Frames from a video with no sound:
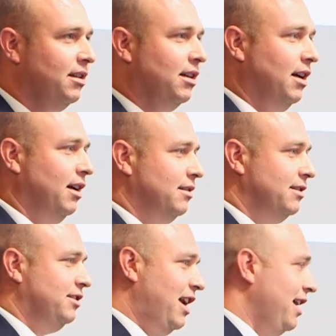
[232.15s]
The
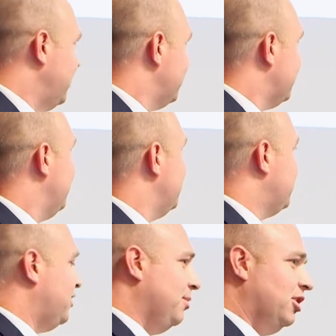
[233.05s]
debt has come to
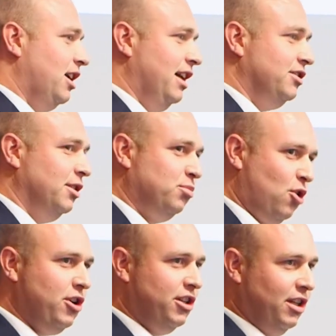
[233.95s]
symbolize the
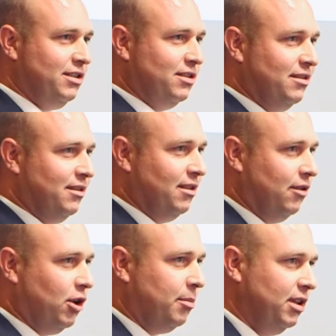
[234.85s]
brokenness
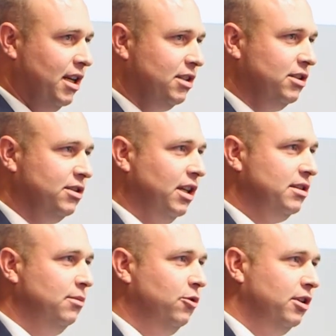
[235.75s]
of our political
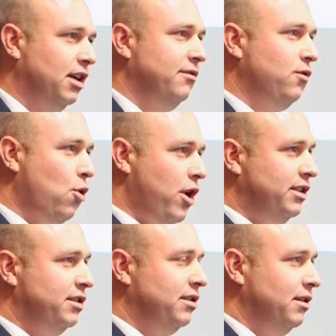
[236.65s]
system, one that
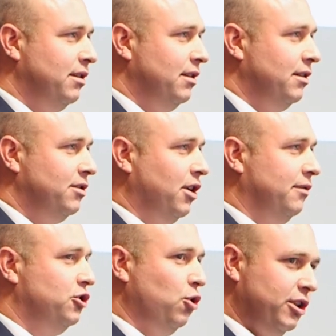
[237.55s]
avoids
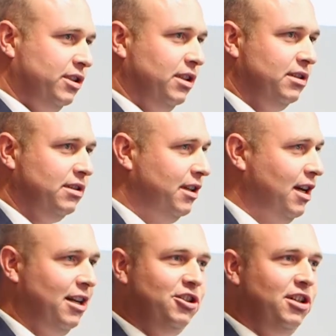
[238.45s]
tough choices,
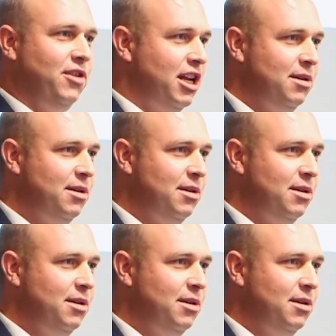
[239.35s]
cannot achieve any